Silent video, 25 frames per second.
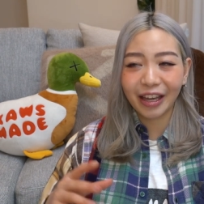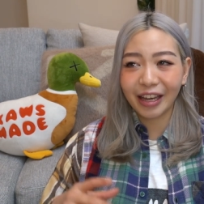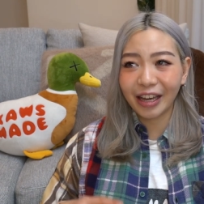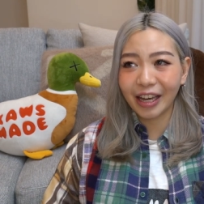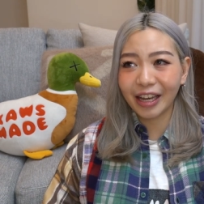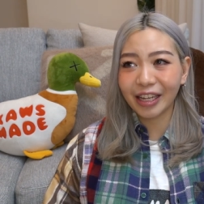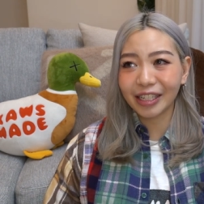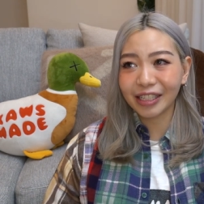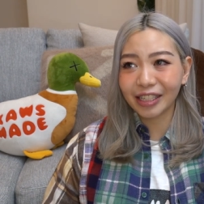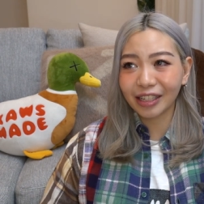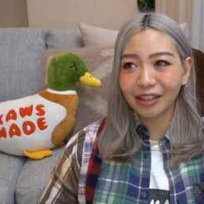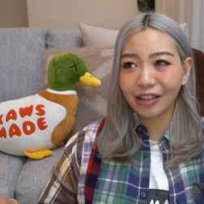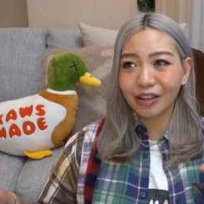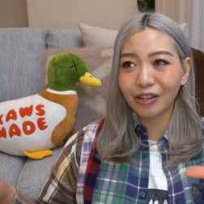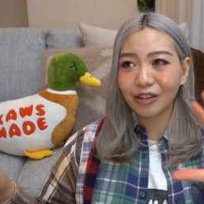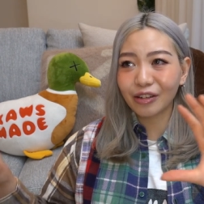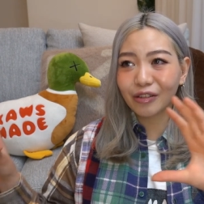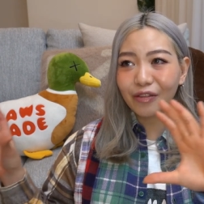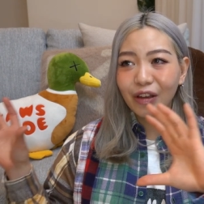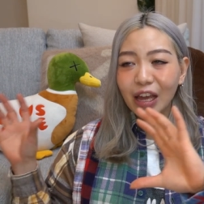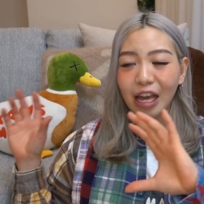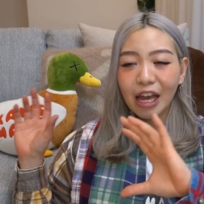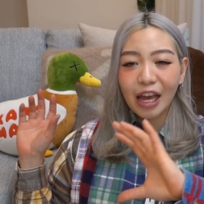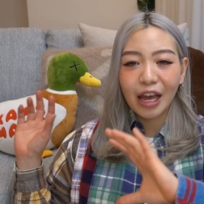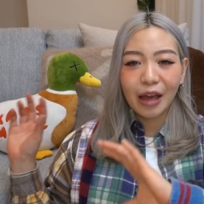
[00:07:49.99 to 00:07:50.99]
It has a lot
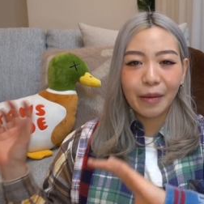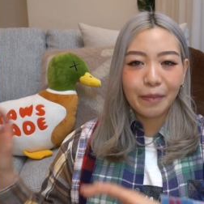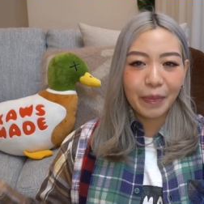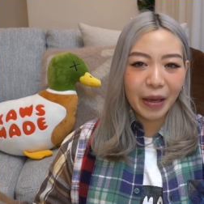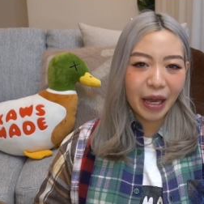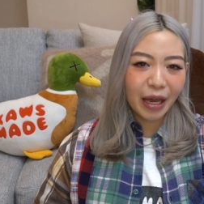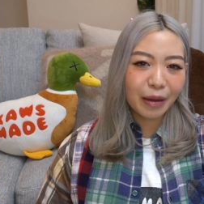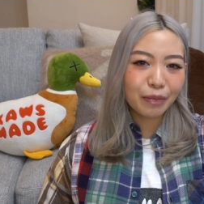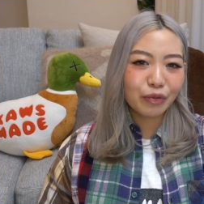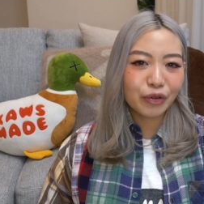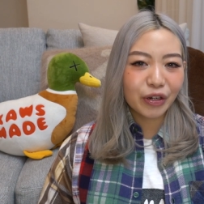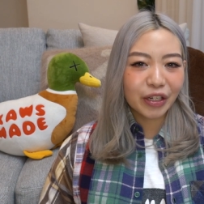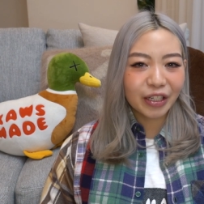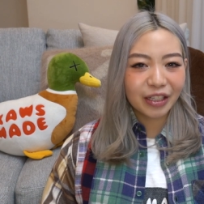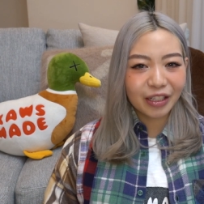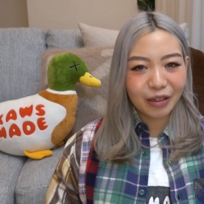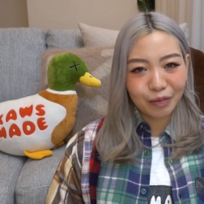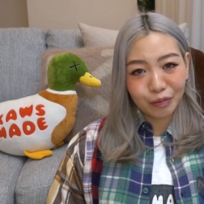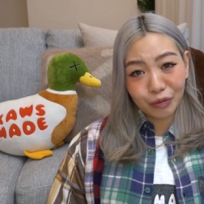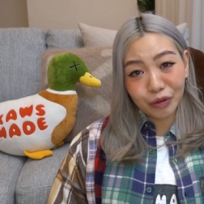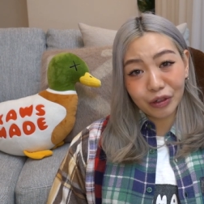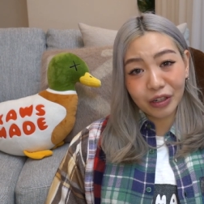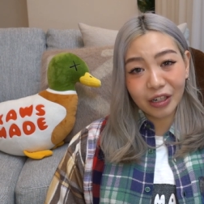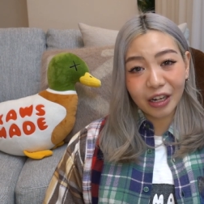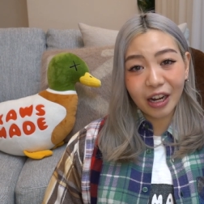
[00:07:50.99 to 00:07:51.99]
of Bearbricks
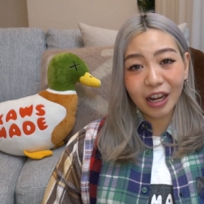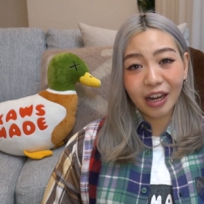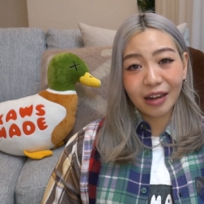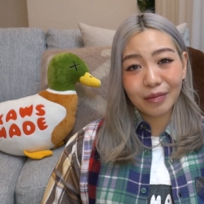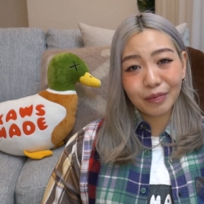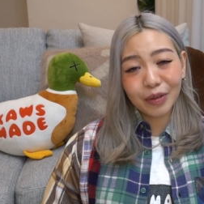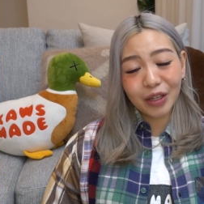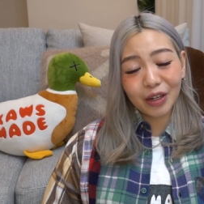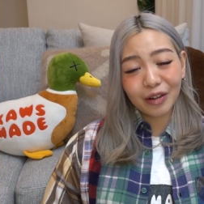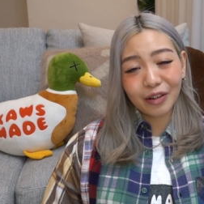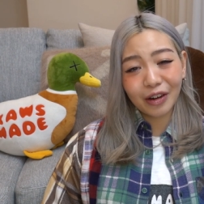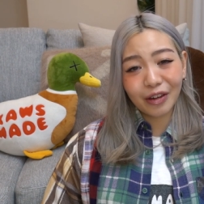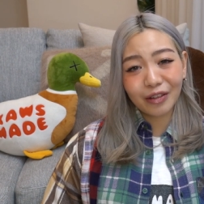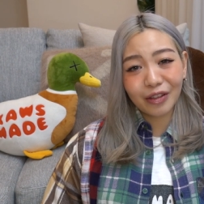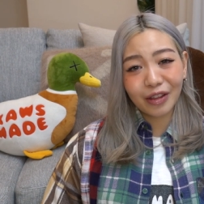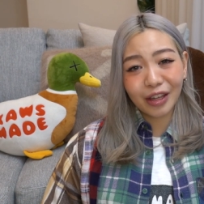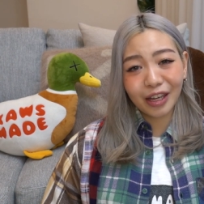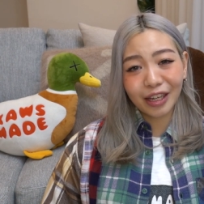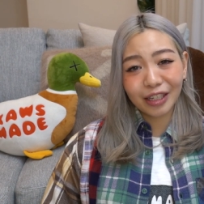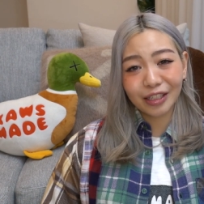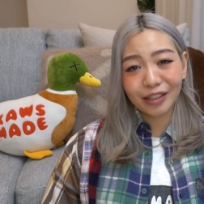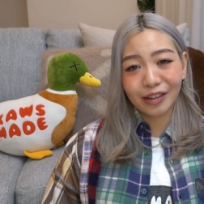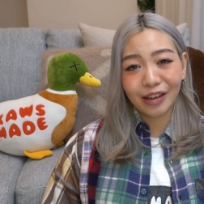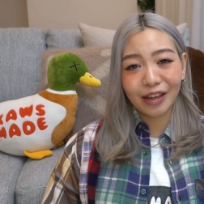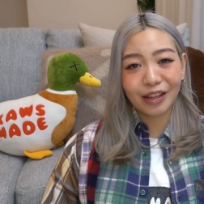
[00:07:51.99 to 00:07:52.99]
and Murakami around
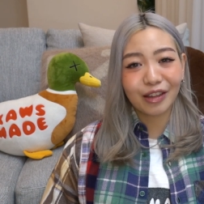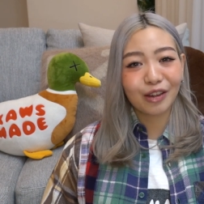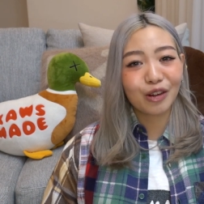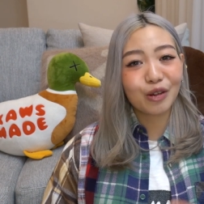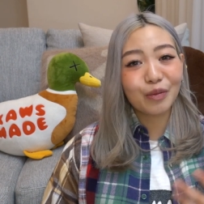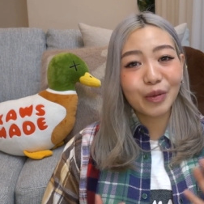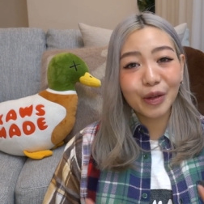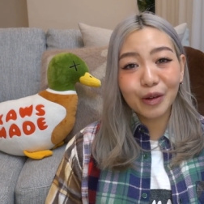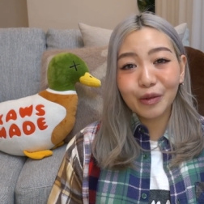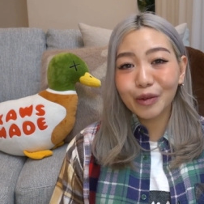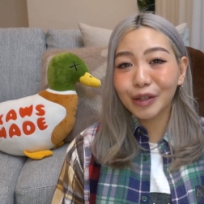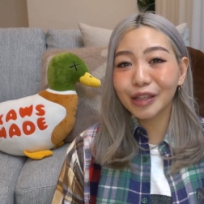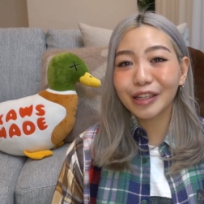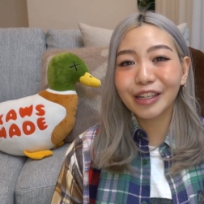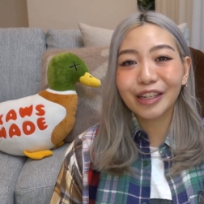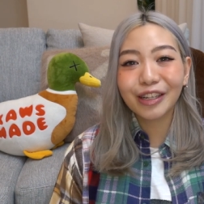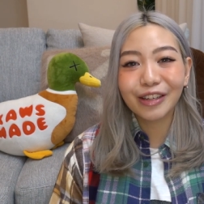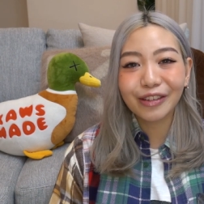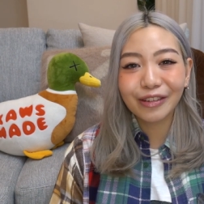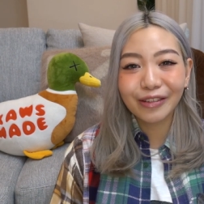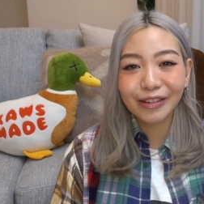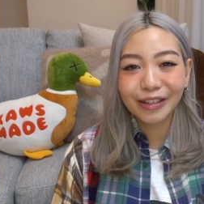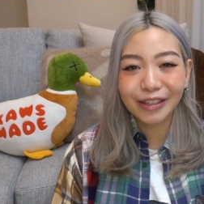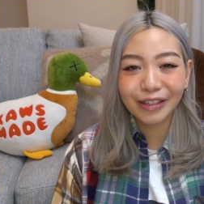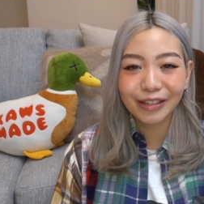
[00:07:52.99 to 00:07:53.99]
there so I thought it would be really
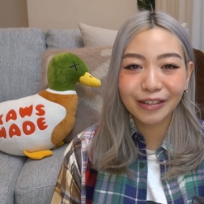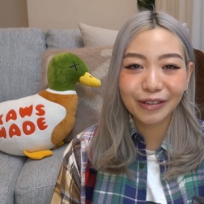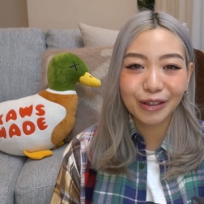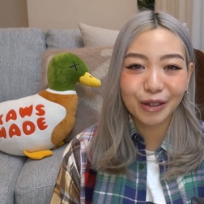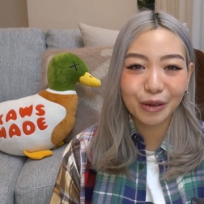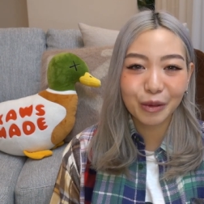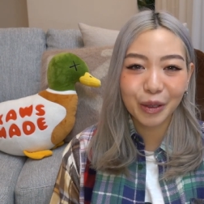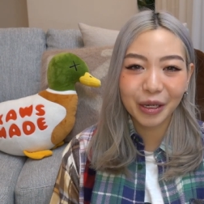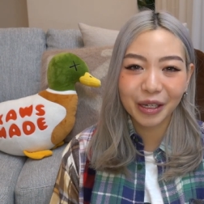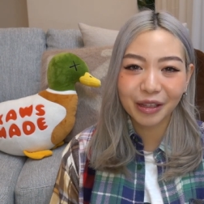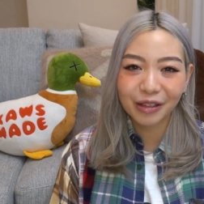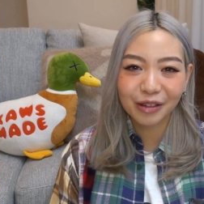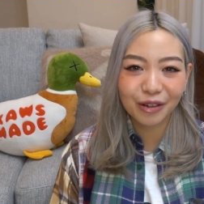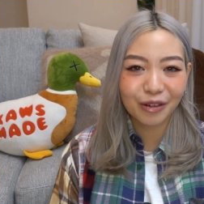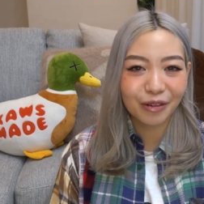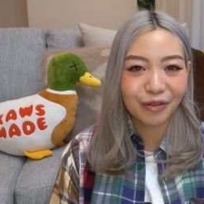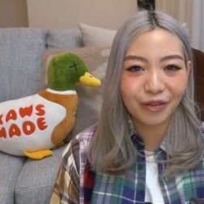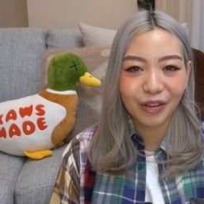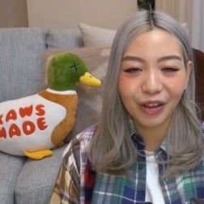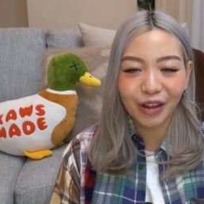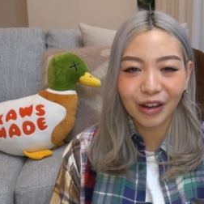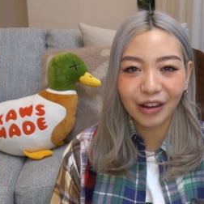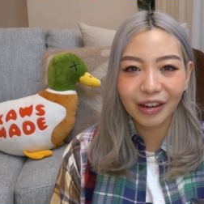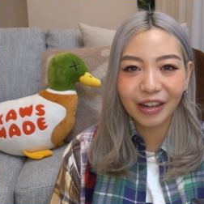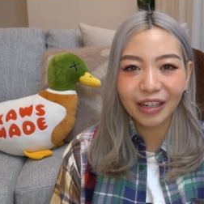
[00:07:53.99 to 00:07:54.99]
cute to do a quick little
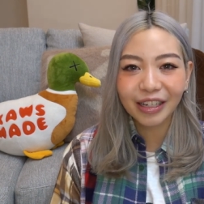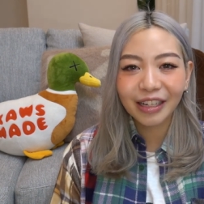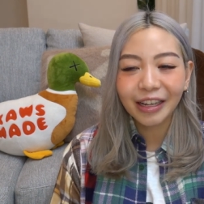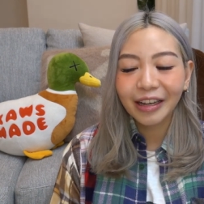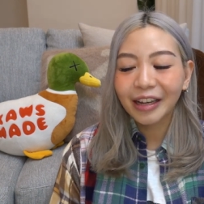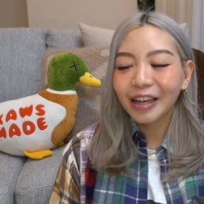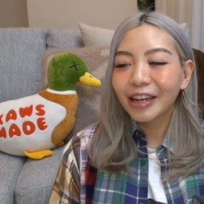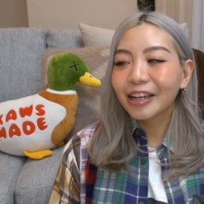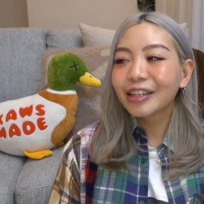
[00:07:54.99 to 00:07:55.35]
vlog.